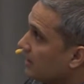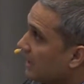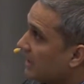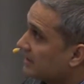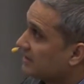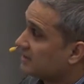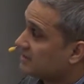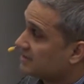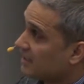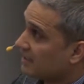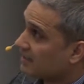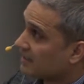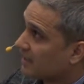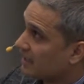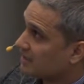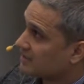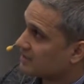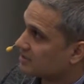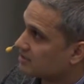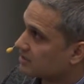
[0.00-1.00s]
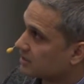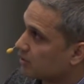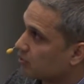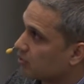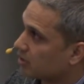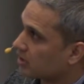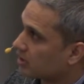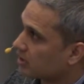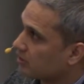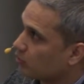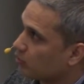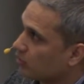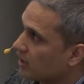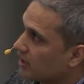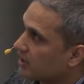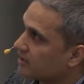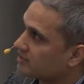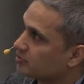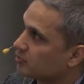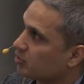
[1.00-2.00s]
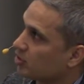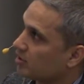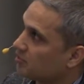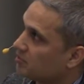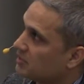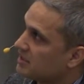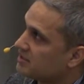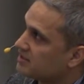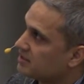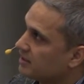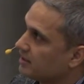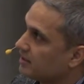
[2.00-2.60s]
As I said, I just covered one small piece